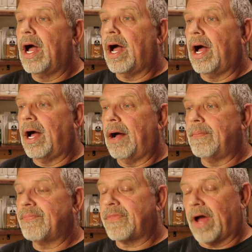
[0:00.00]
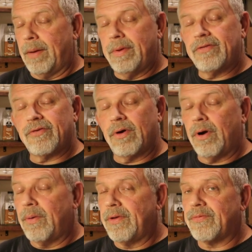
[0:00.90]
Comments are
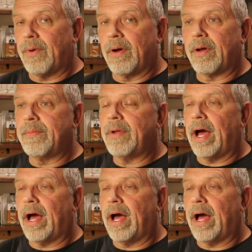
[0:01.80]
always welcome.